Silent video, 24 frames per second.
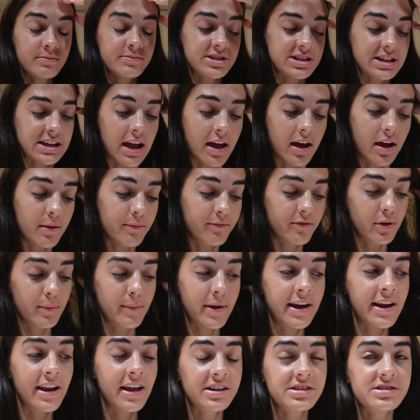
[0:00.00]
to get up for
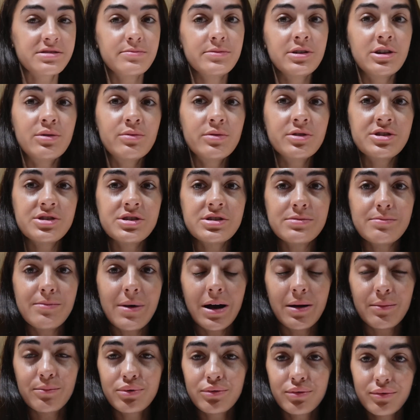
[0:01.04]
my next meal, which is
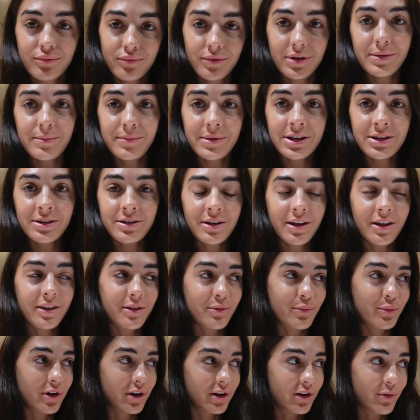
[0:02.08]
my pre-meal,
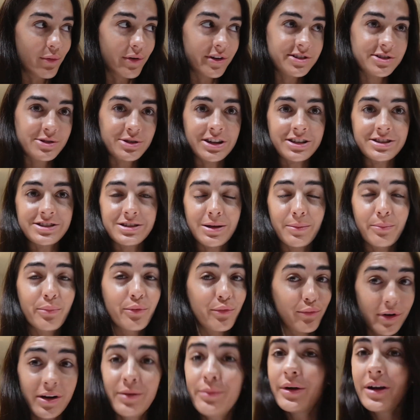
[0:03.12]
and we are going to get some
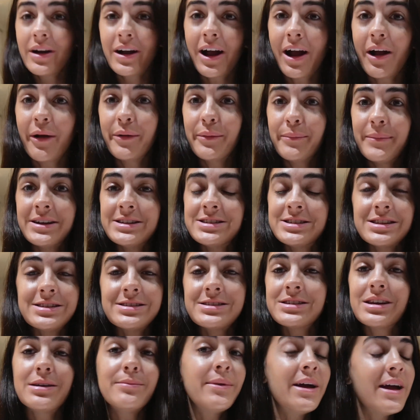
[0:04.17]
pre-workout in my
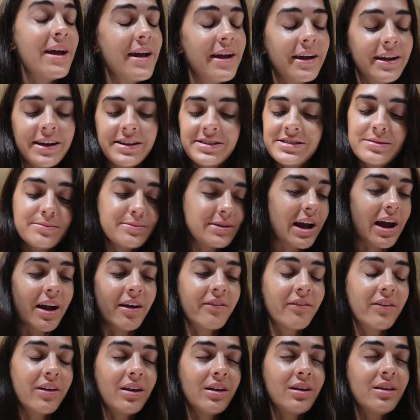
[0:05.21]
system, get some
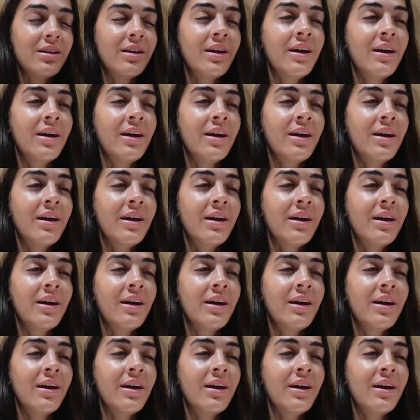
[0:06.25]
caffeine,